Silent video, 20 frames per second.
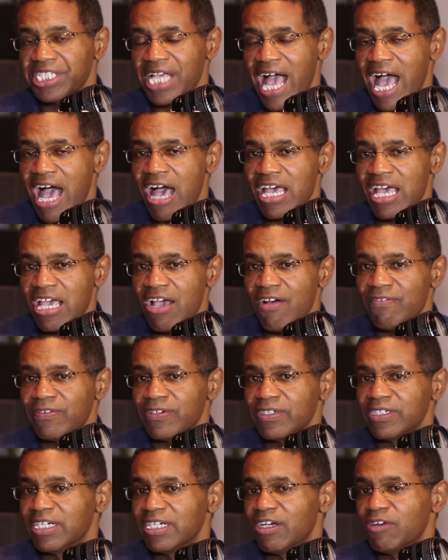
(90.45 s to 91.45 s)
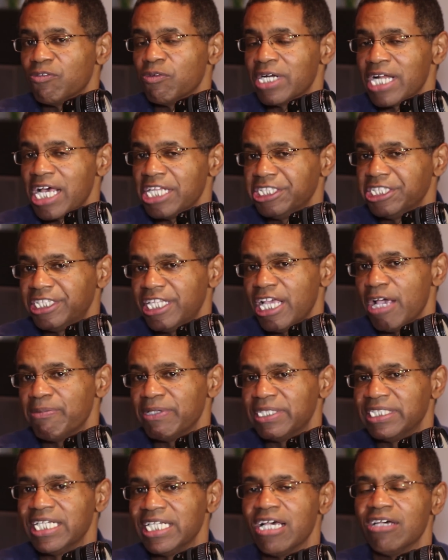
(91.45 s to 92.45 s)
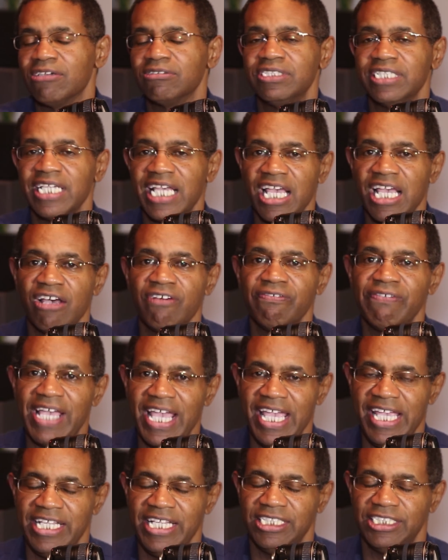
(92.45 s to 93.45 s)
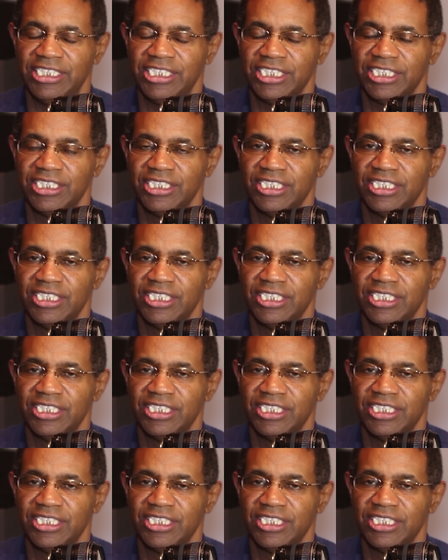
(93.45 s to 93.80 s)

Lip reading: However, when I step it down to f8